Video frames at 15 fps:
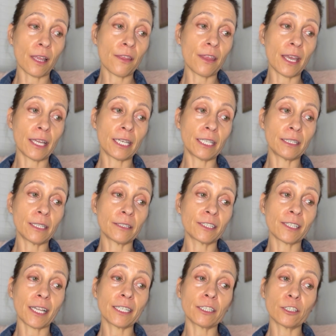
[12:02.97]
than in the
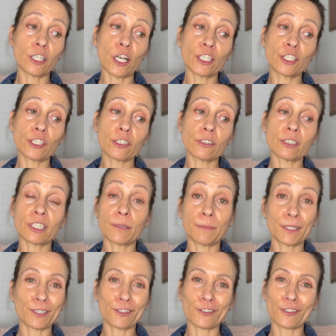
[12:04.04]
psychological and
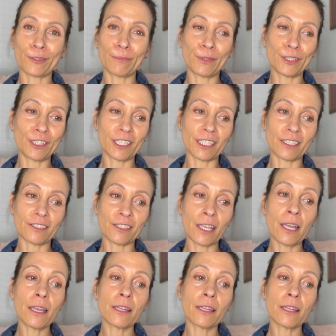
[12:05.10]
spiritual communities